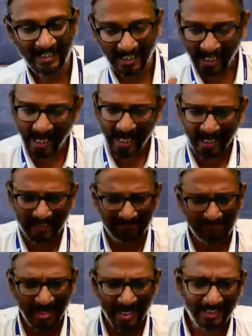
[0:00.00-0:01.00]
Heart,
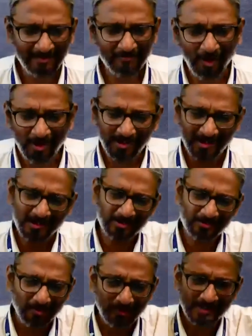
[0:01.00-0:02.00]
mind, body,
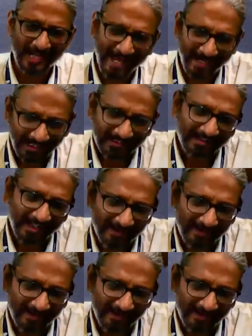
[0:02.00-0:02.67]
soul, character,